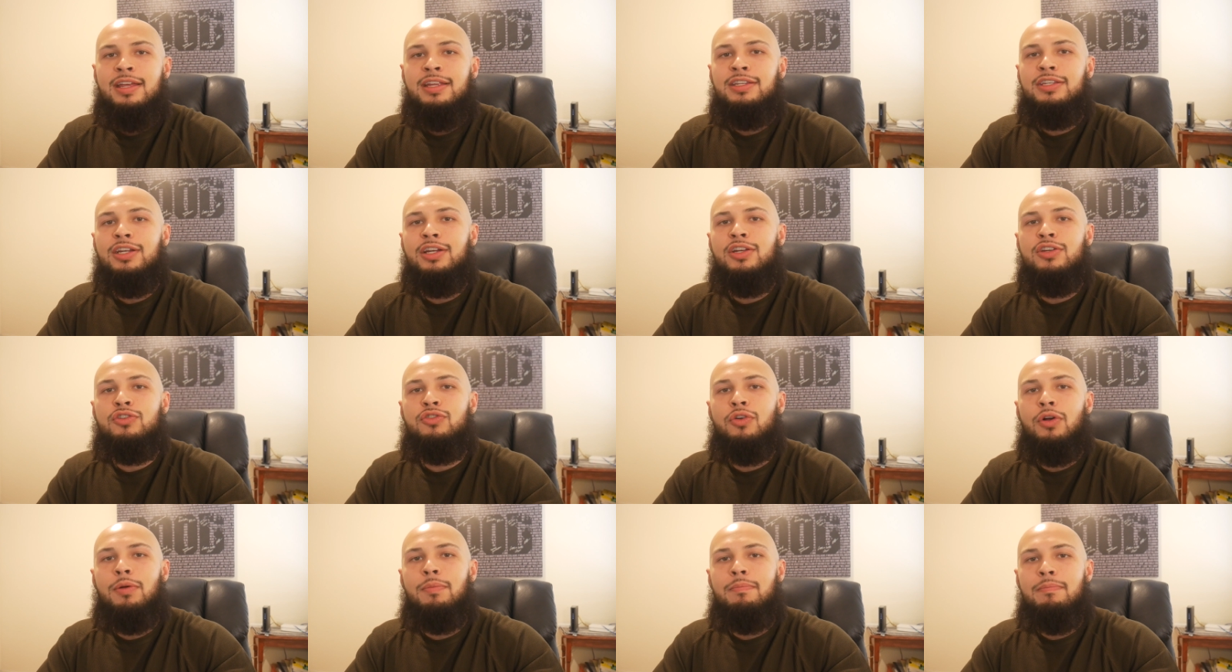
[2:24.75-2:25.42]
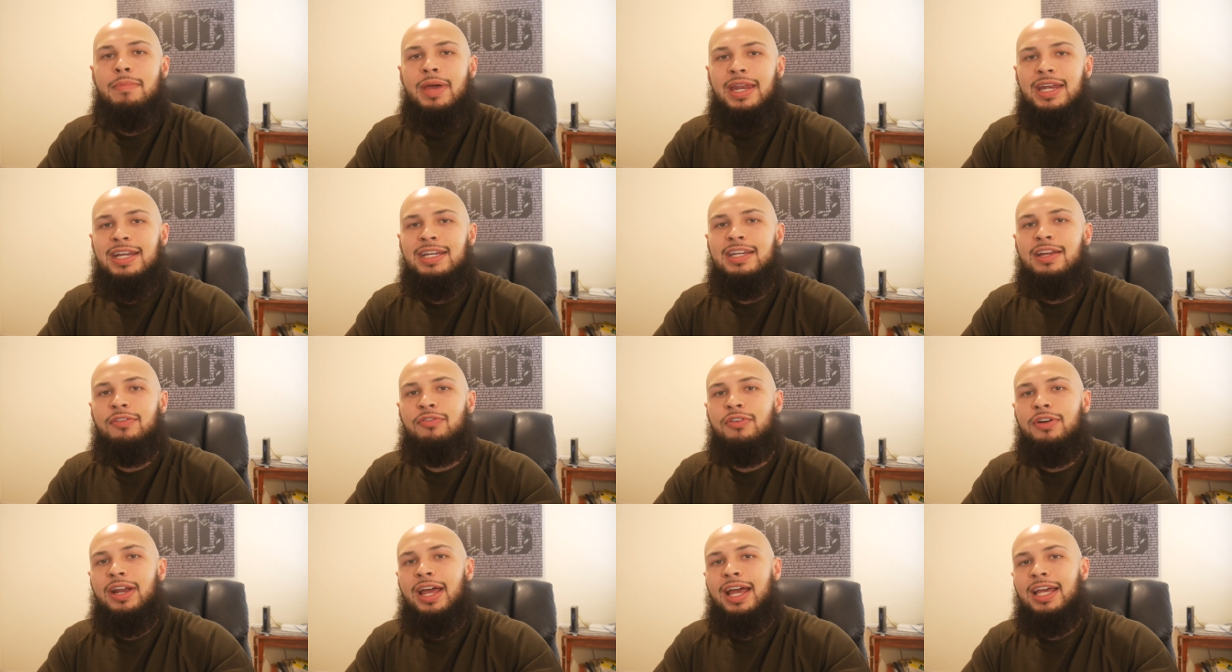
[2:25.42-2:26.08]
to control many
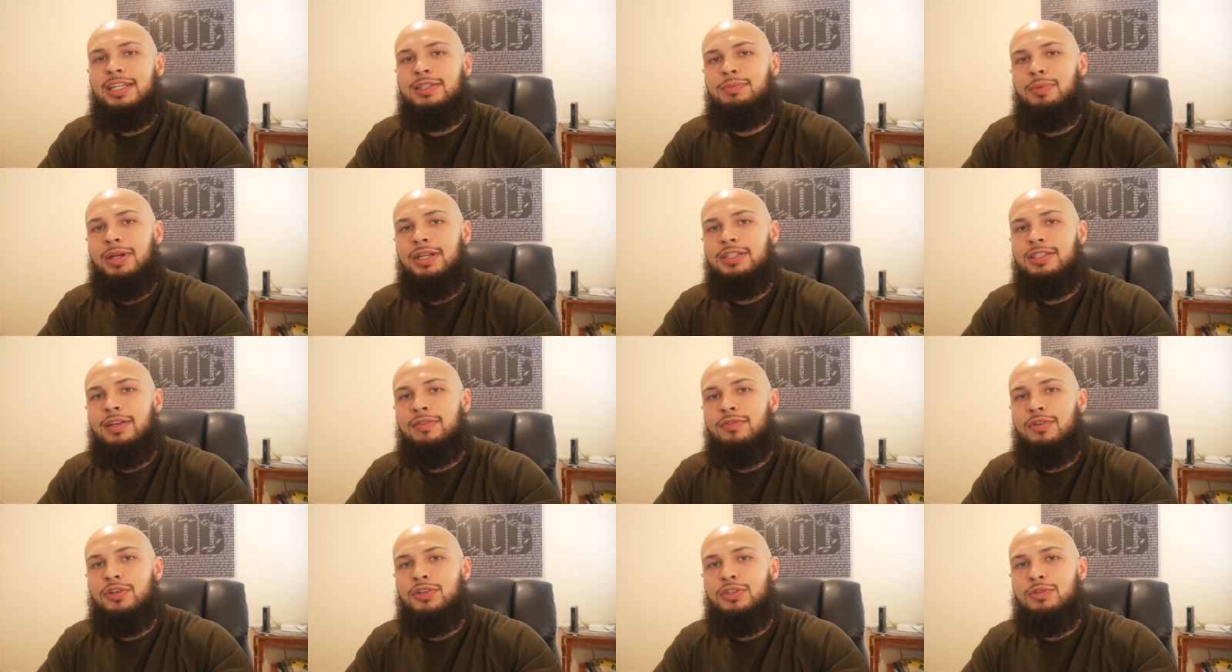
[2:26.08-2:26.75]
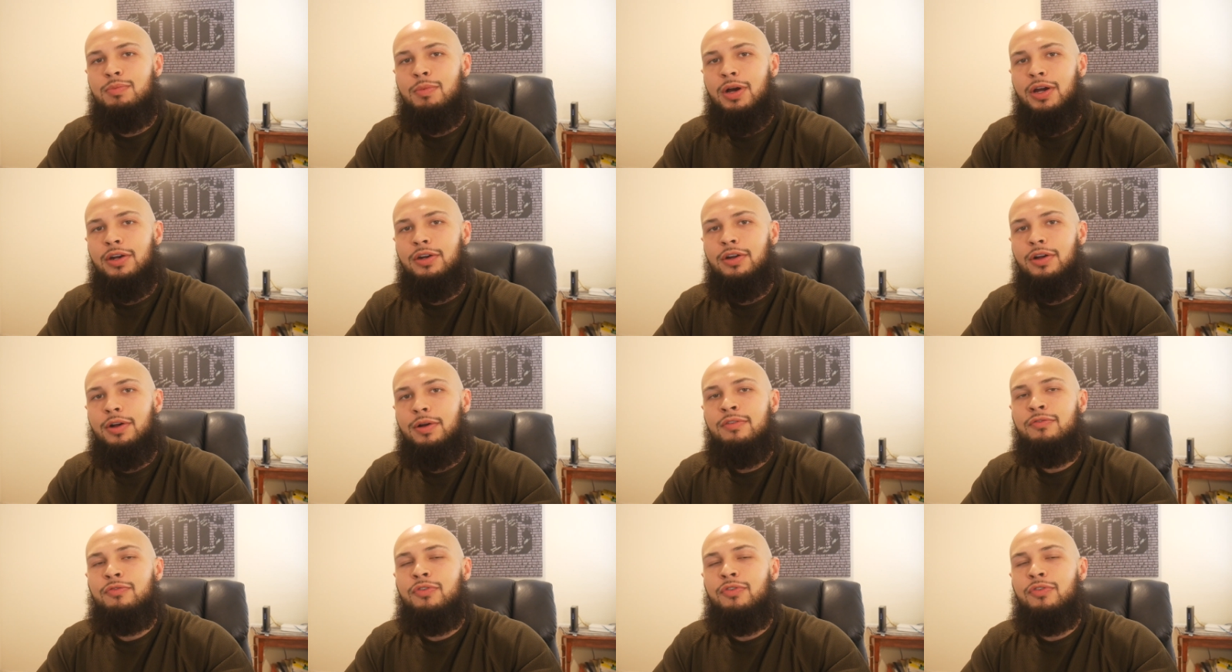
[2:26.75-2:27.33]
different aspects of your smart home.